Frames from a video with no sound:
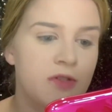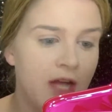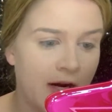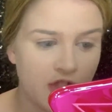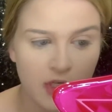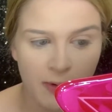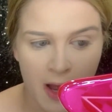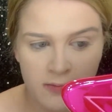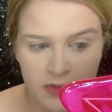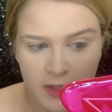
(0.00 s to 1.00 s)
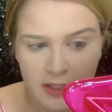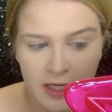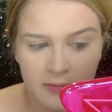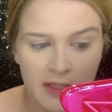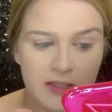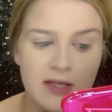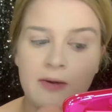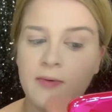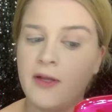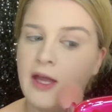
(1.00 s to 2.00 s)
texture problems right now because
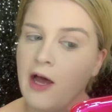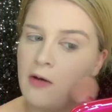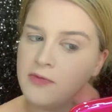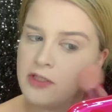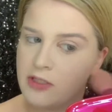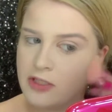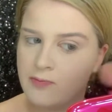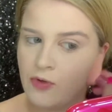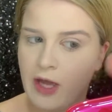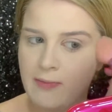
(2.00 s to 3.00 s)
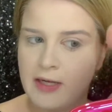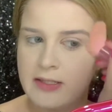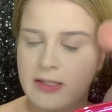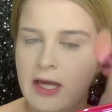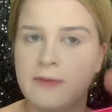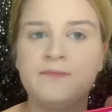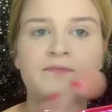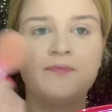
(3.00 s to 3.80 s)
that really helped to smooth out my skin.